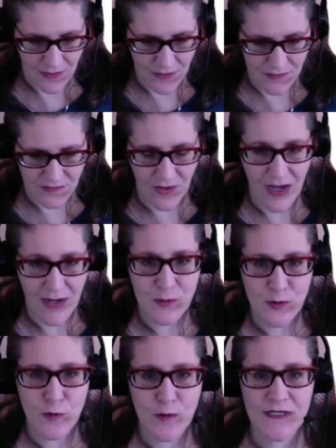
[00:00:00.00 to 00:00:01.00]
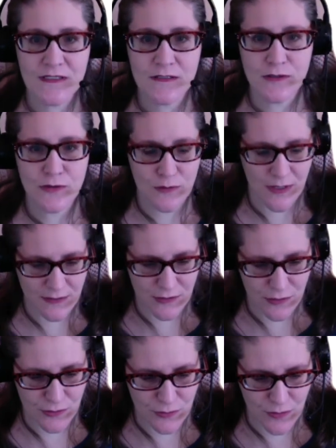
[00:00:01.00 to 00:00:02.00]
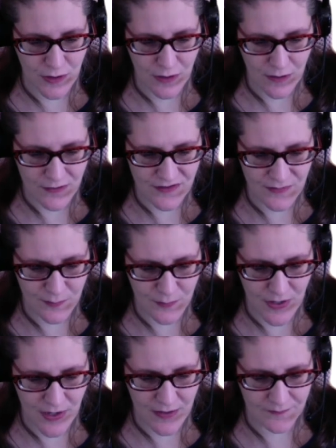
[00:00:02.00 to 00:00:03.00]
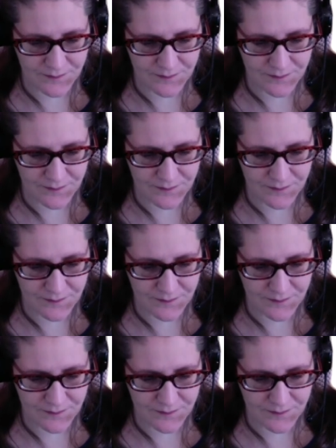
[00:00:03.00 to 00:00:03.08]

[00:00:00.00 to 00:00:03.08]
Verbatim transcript: So I'm going to do a 2-card spread.